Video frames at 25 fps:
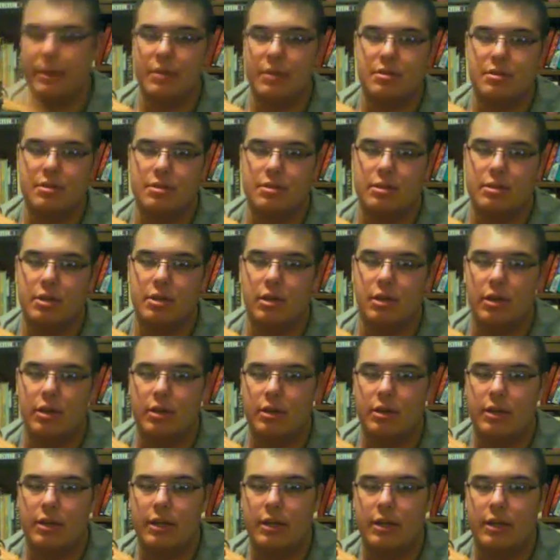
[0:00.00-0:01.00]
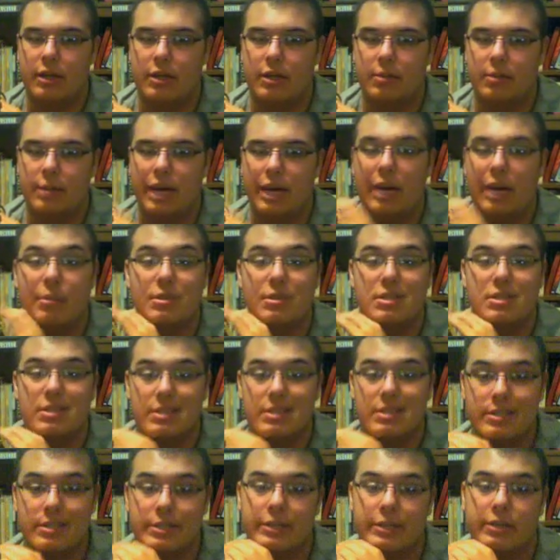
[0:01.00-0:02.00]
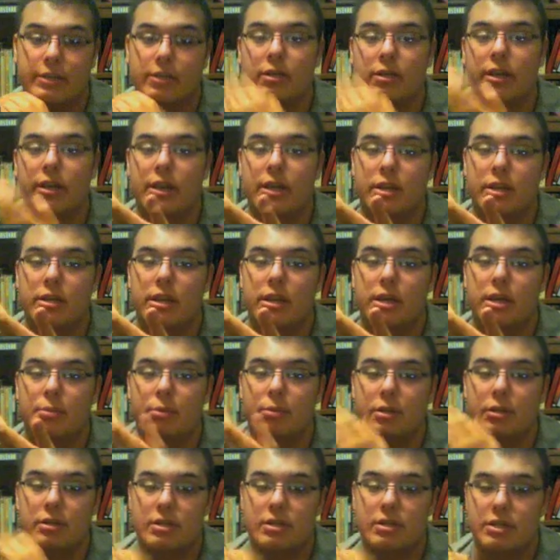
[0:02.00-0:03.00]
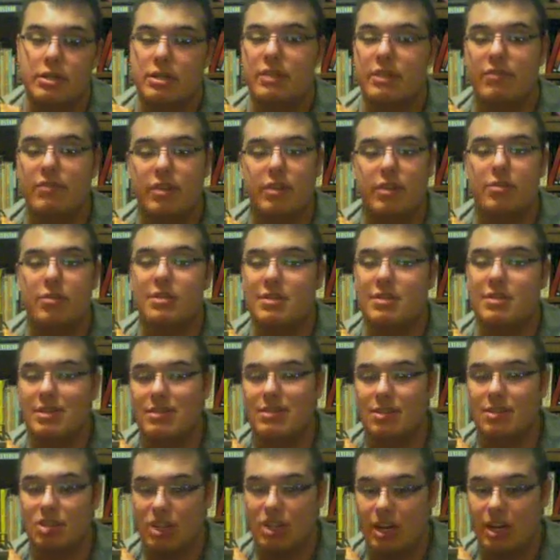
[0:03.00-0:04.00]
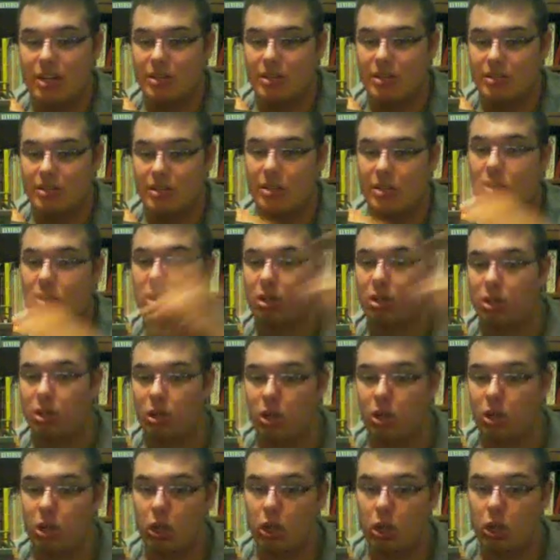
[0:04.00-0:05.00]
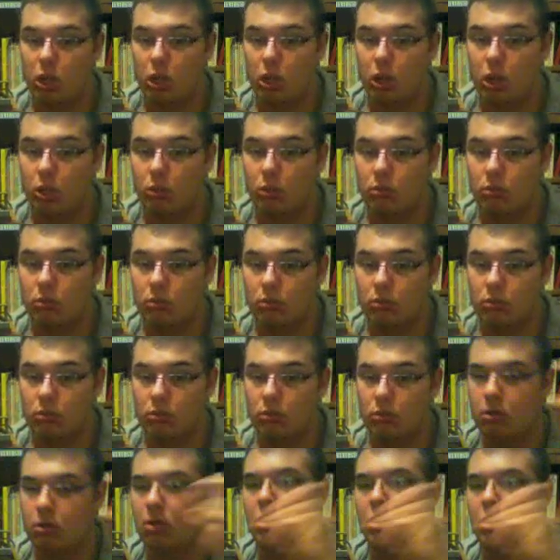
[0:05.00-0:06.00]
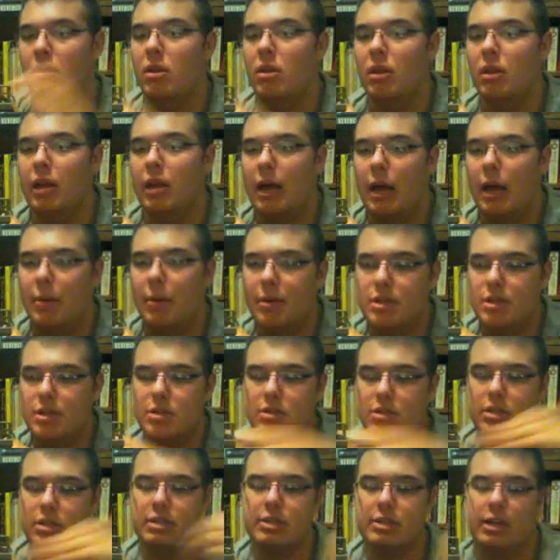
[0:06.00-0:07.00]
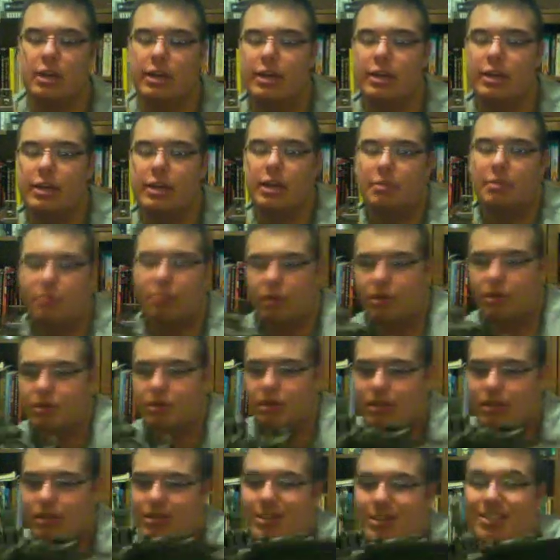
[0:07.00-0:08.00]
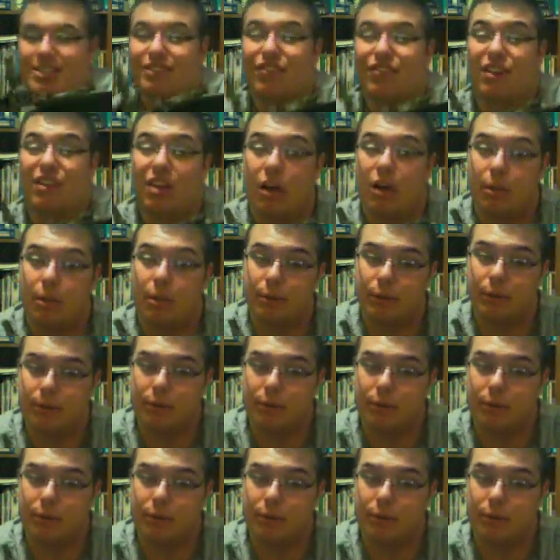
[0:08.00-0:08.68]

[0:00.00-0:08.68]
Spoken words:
this gun and about how much detail A&K put into this, even though this is a Chinese clone, how much detail A&K put into this is phenomenal.